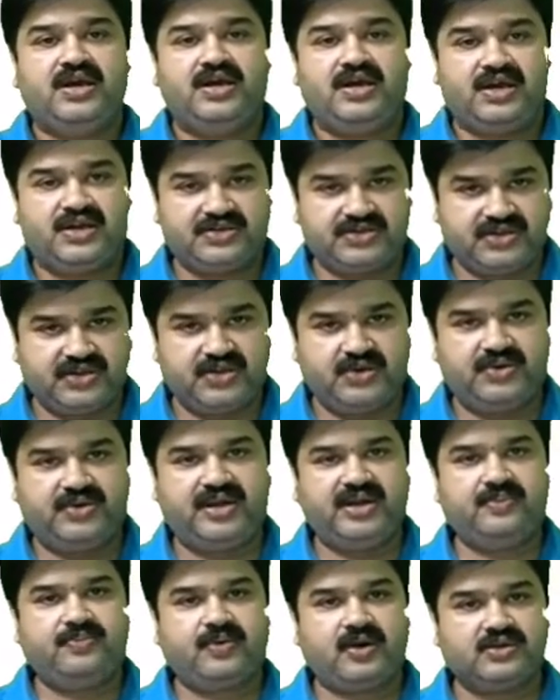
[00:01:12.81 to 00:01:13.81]

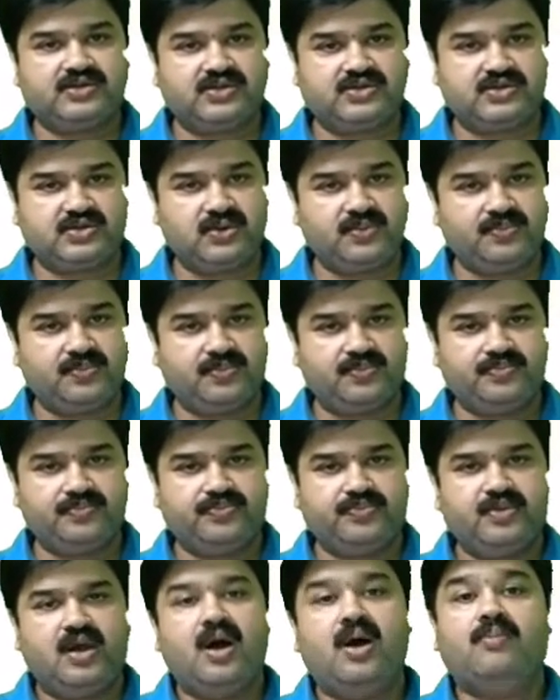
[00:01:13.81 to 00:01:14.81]
executing process group,
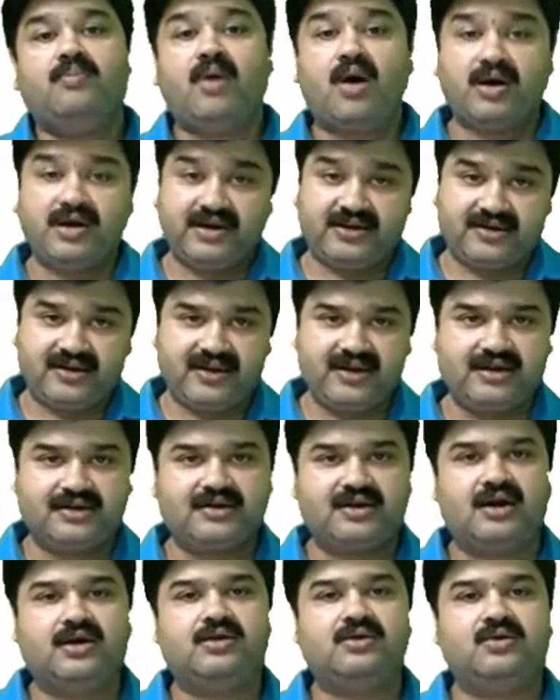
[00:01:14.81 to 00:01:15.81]
monitoring
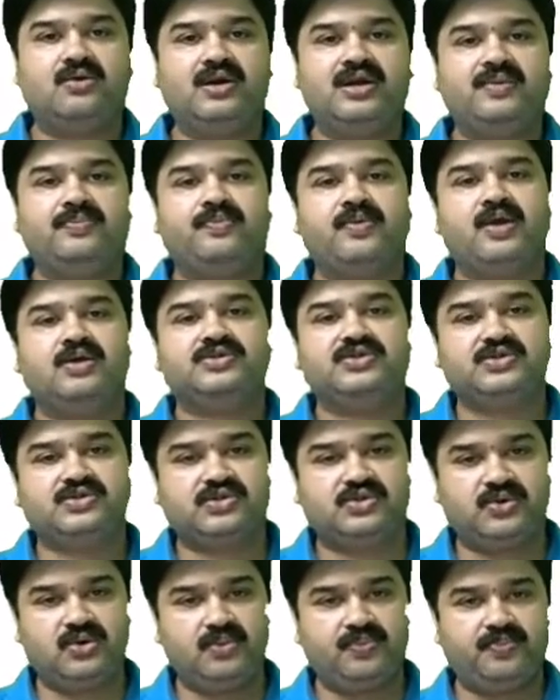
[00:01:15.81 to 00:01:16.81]
and controlling
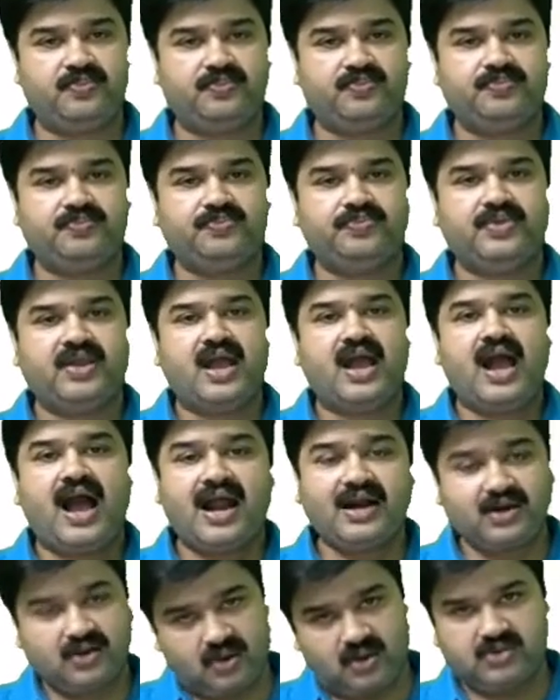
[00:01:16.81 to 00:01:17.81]
process group,
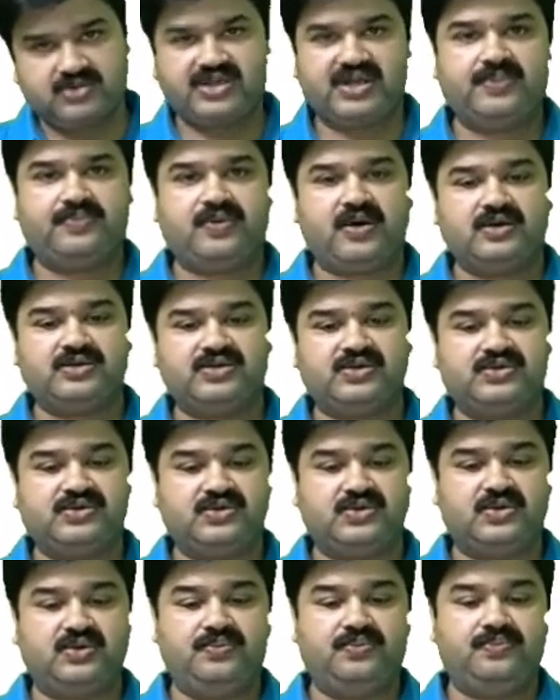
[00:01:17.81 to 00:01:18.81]
and closing
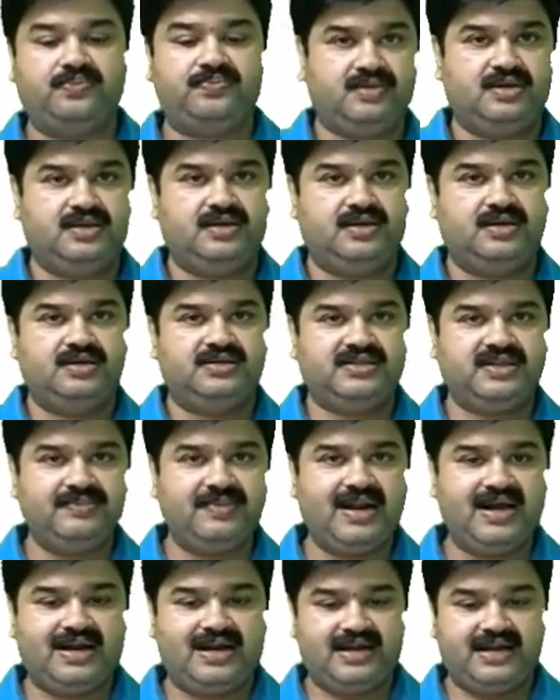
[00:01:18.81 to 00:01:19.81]
process group.
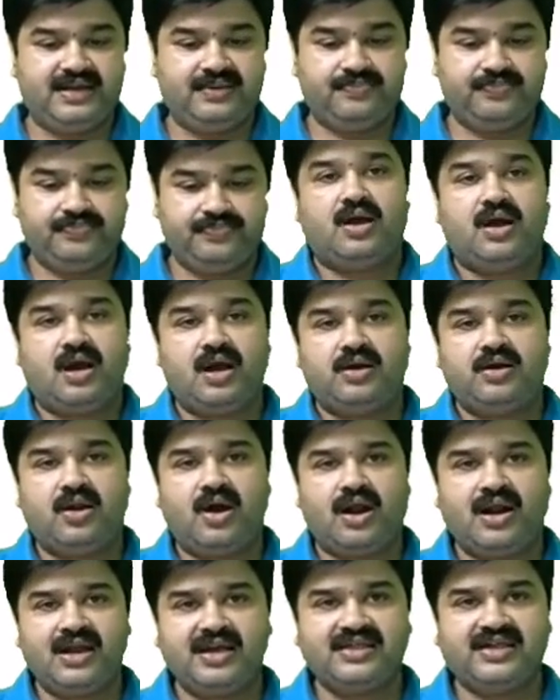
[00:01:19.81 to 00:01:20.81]
Similarly, a
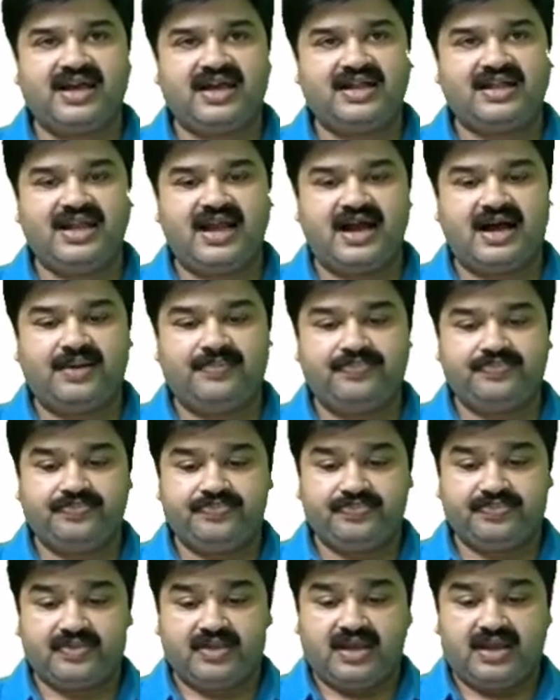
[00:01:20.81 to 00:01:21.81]
knowledge area
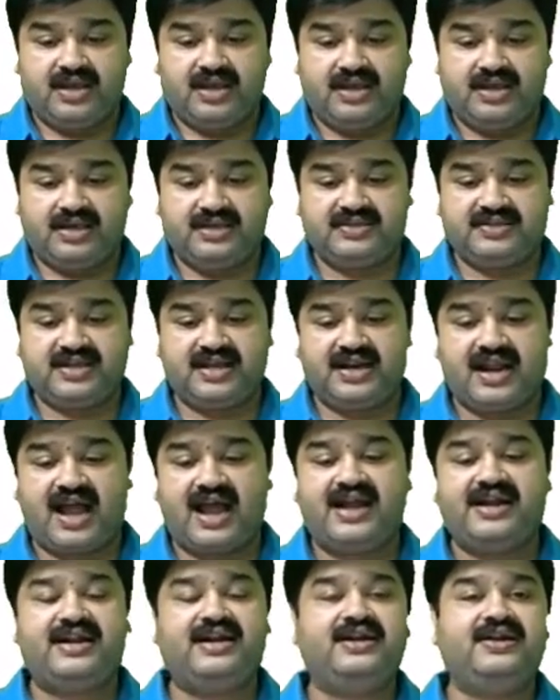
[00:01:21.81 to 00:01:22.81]
is an
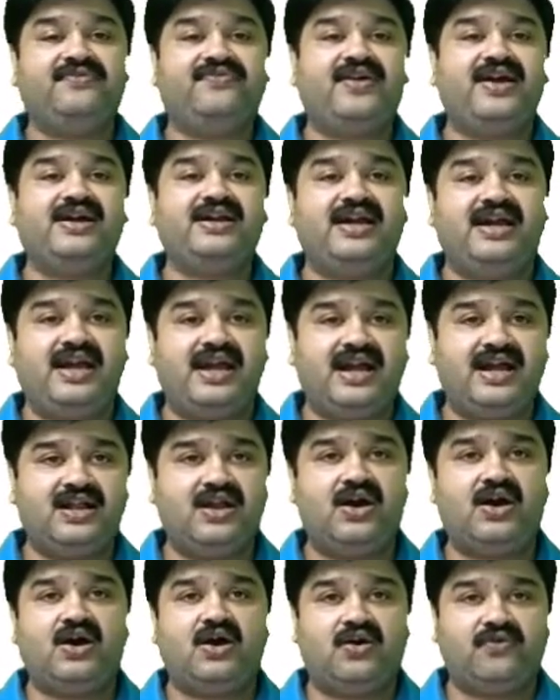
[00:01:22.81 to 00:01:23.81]
identified
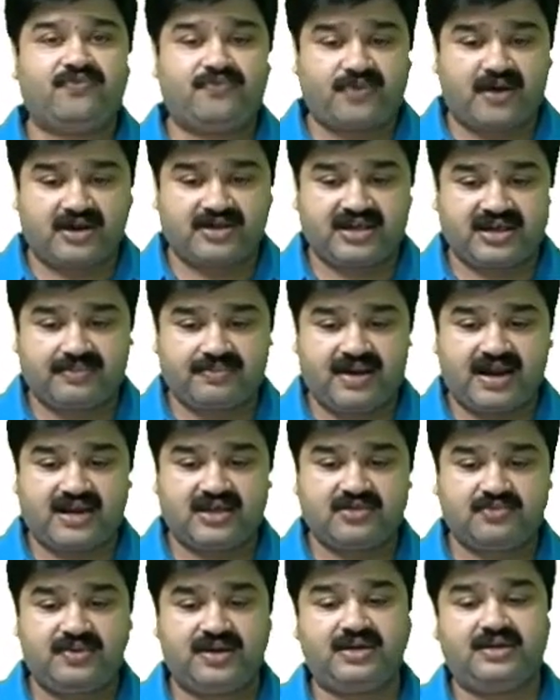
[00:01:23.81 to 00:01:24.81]
area of project
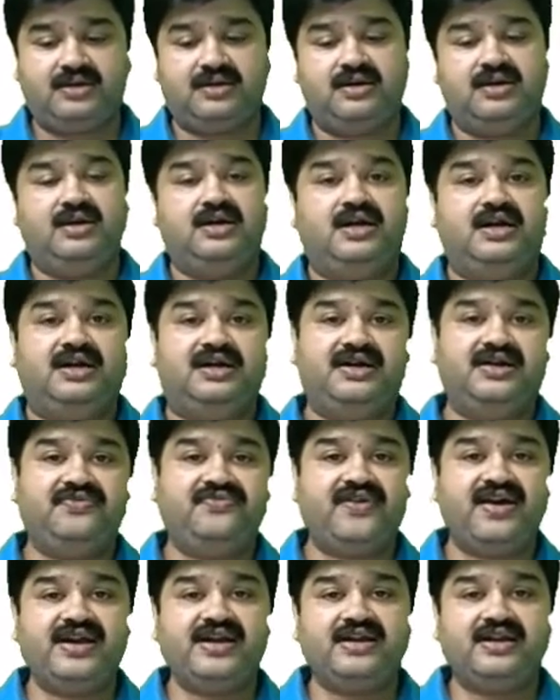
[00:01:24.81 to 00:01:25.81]
management
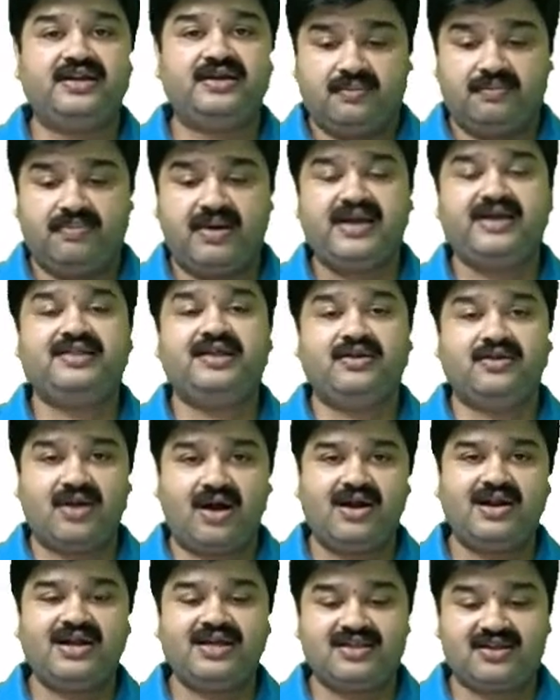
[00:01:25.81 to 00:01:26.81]
defined by the
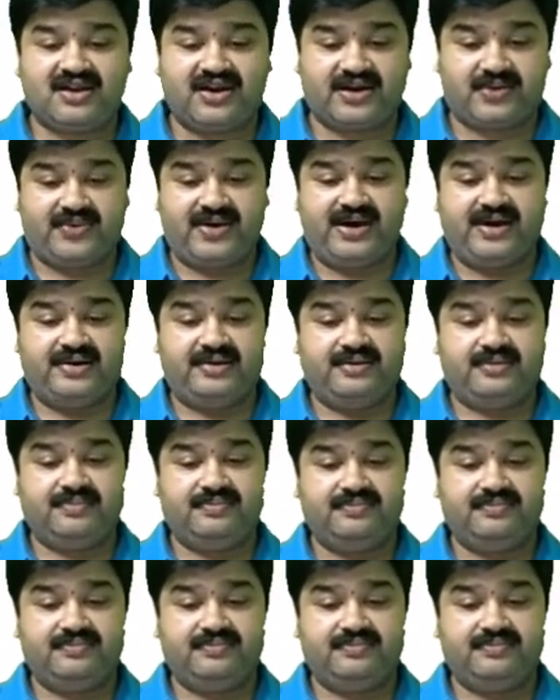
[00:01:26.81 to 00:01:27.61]
knowledge required.